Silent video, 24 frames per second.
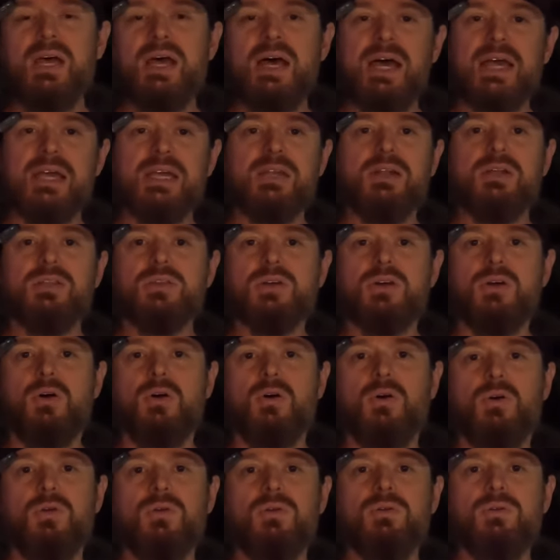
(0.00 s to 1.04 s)
I get on the
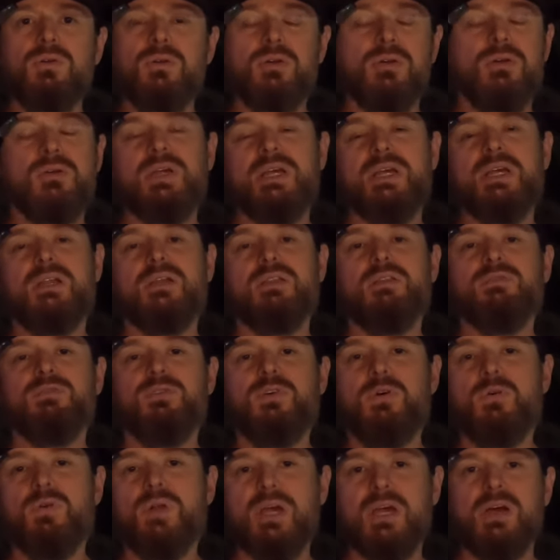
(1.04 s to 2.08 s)
call, or I get on the
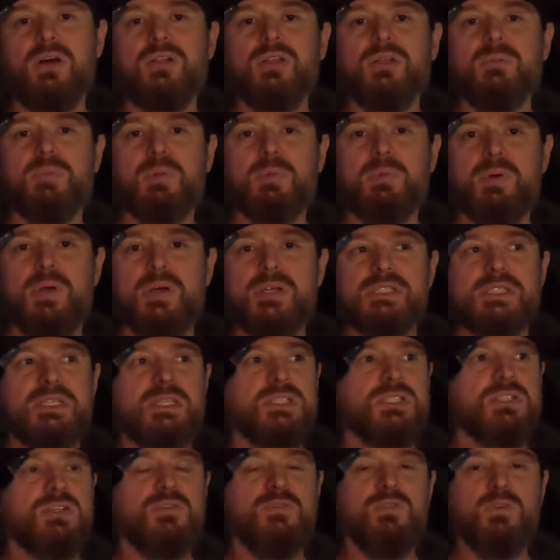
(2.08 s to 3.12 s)
phone, I call up the
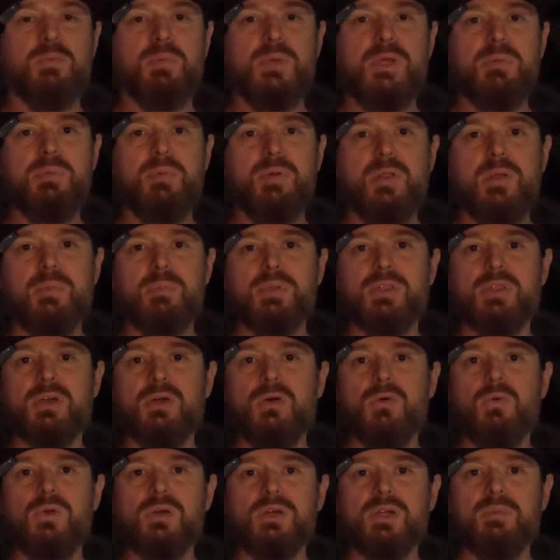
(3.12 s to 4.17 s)
process server people up at the
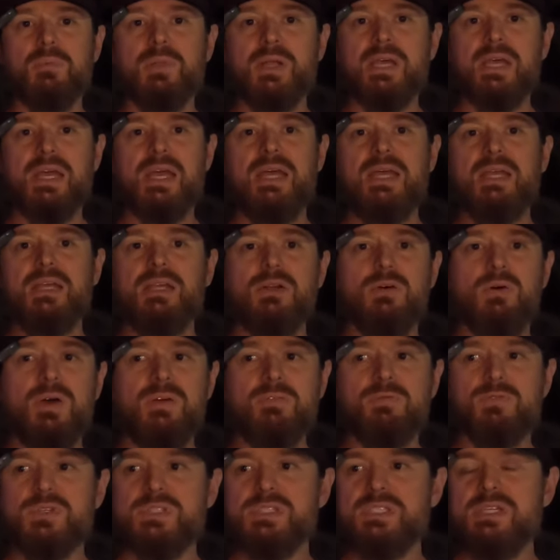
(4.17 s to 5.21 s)
court, and I'm like, hey, you know,
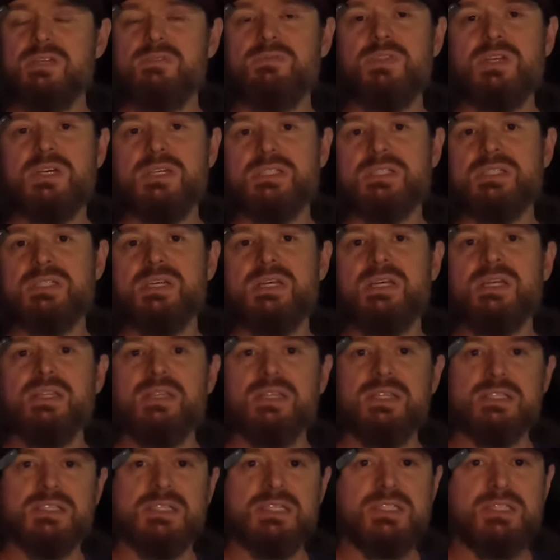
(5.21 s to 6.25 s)
I've received this,
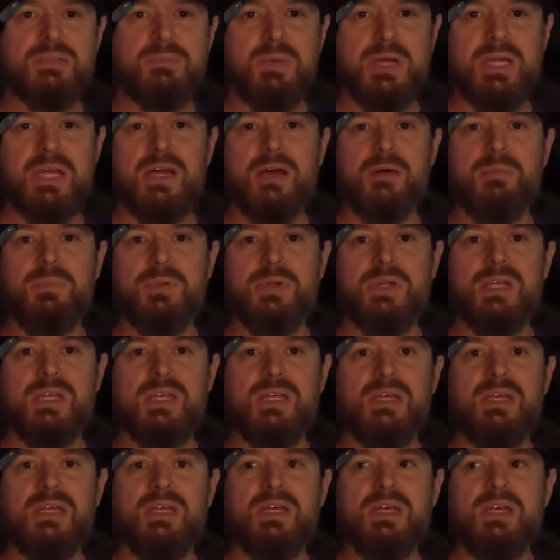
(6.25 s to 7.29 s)
this isn't my
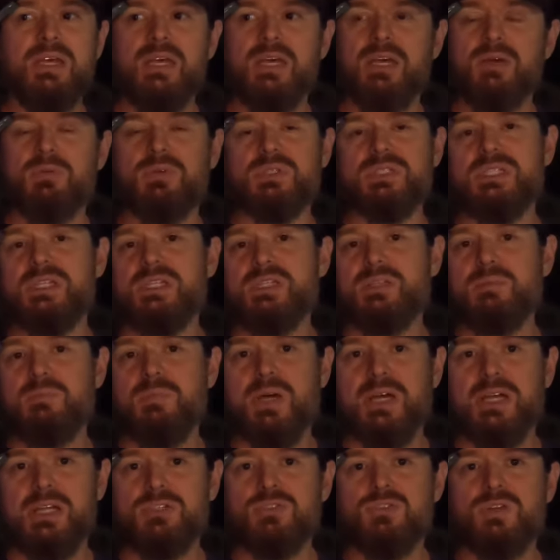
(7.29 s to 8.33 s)
company, it was sent to
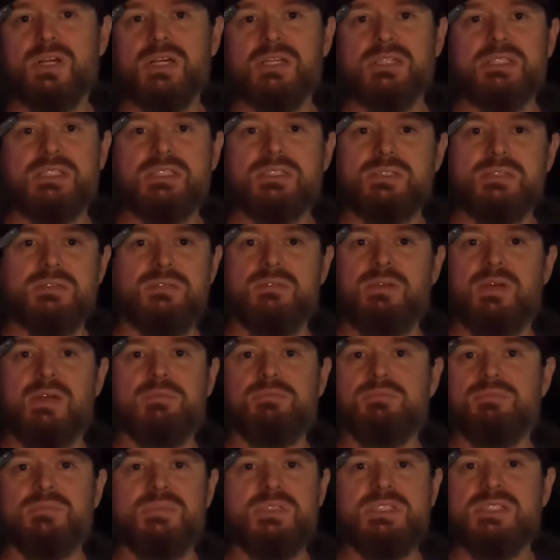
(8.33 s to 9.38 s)
my address,
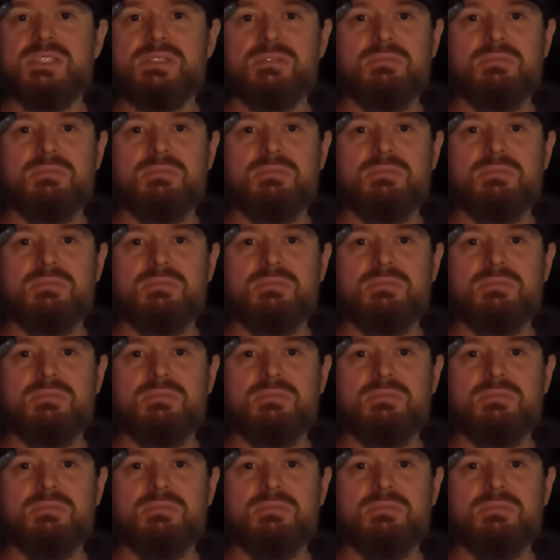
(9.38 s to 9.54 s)
that's,